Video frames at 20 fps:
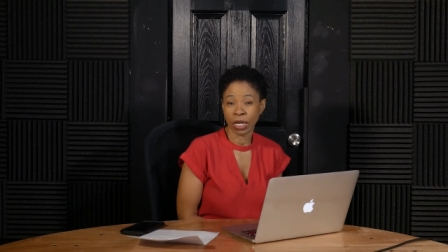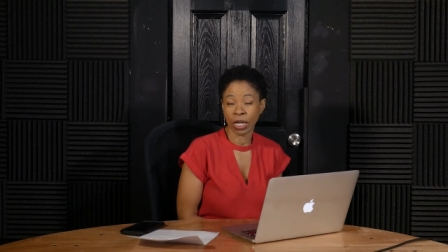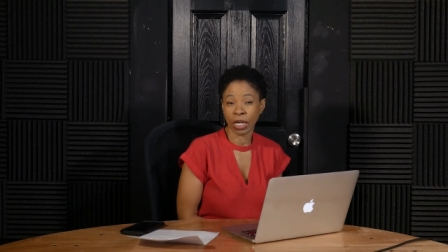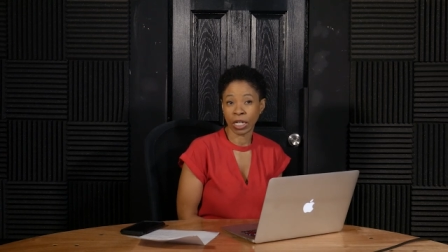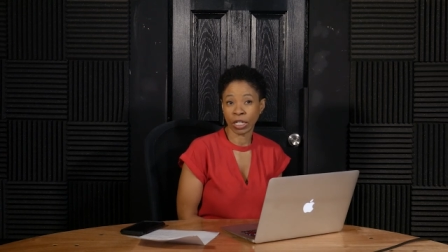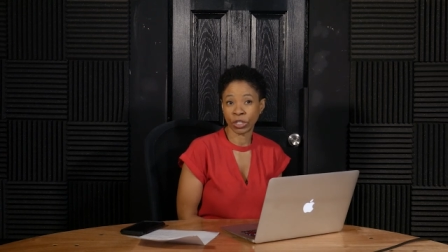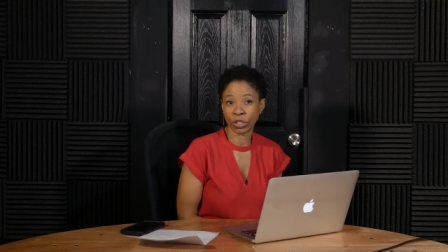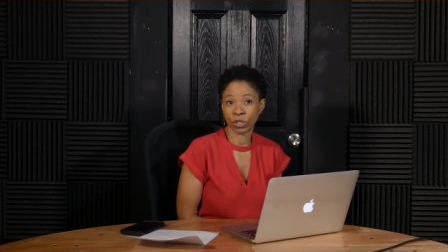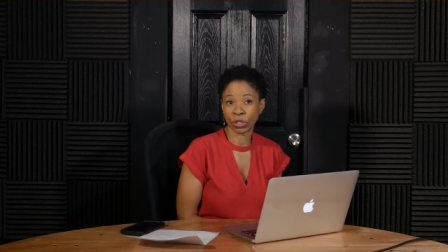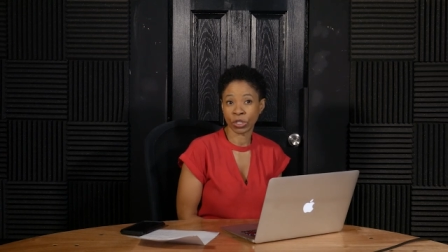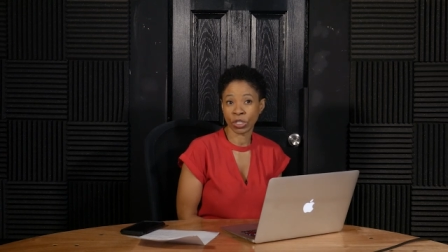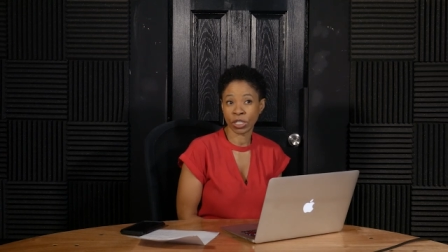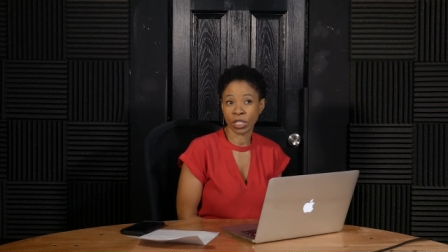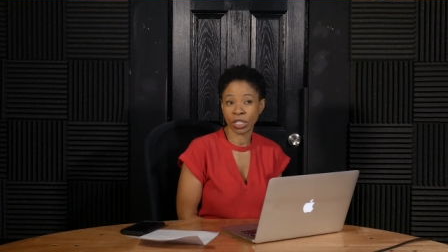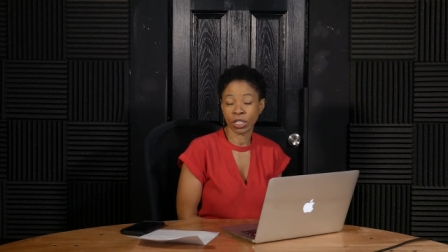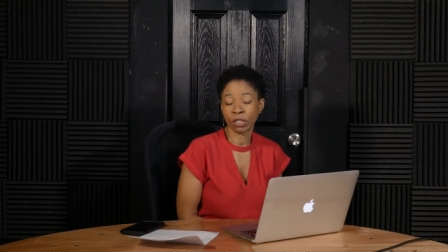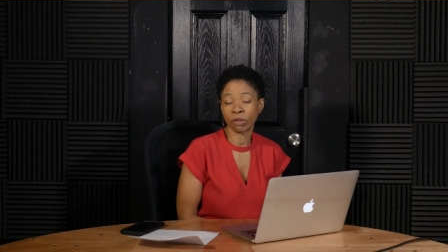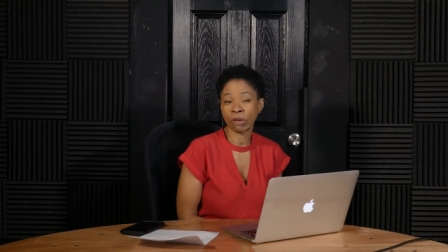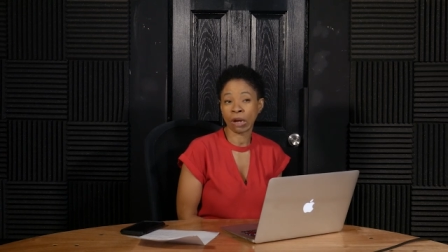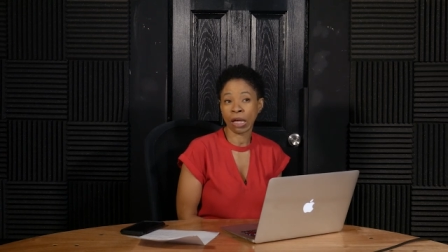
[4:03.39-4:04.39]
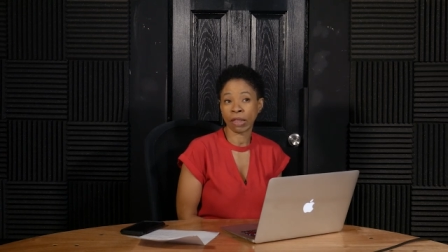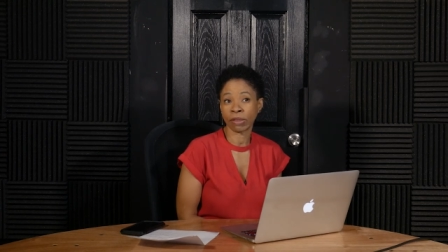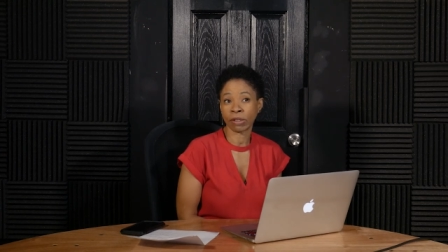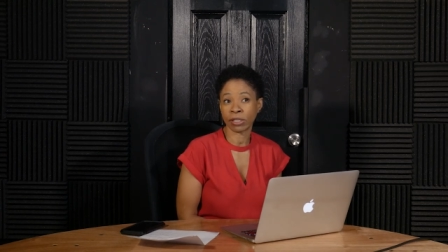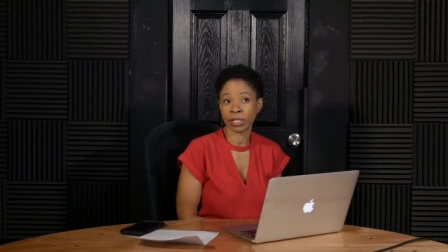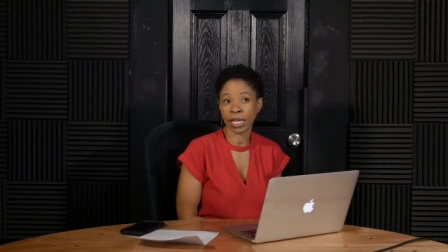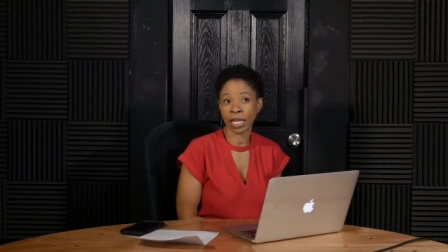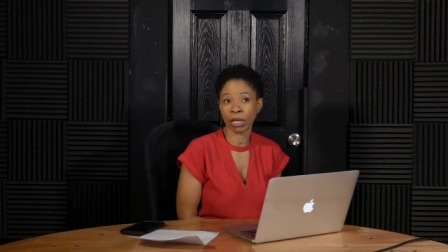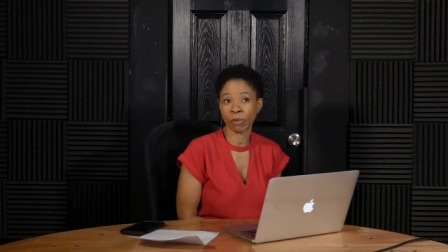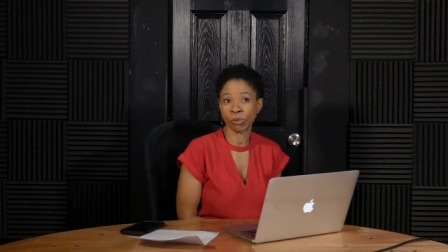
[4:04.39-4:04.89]
and you're sitting around the
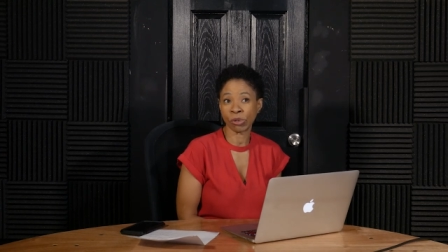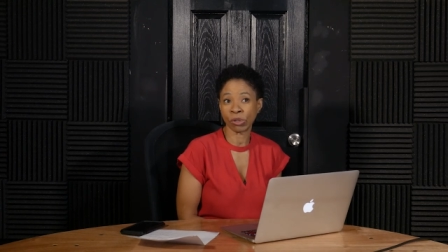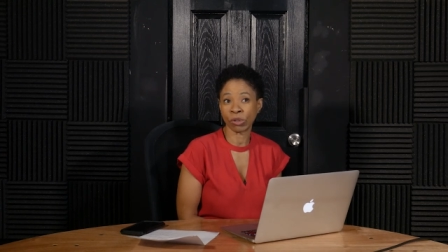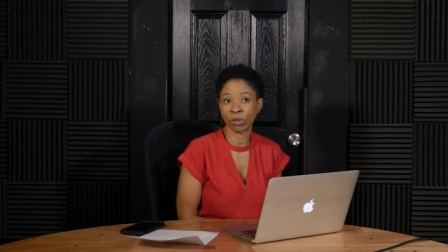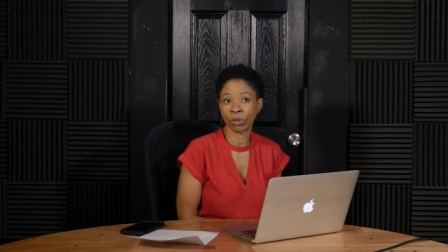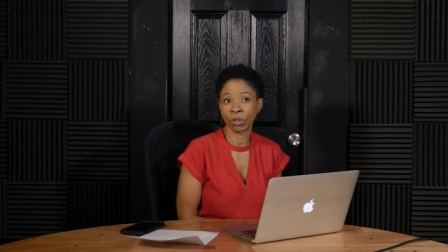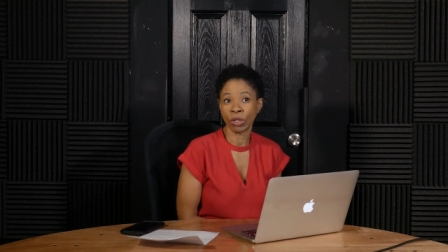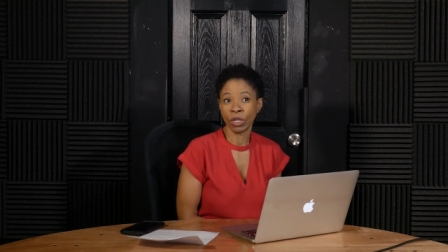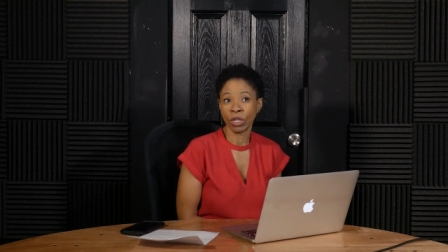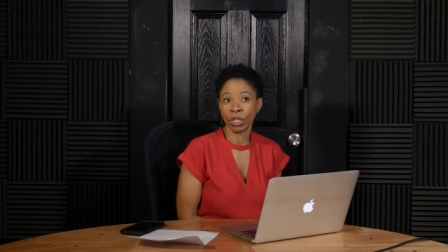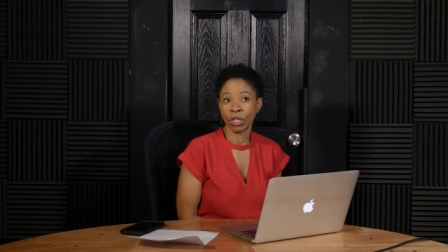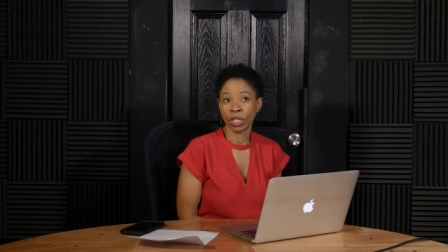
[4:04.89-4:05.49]
table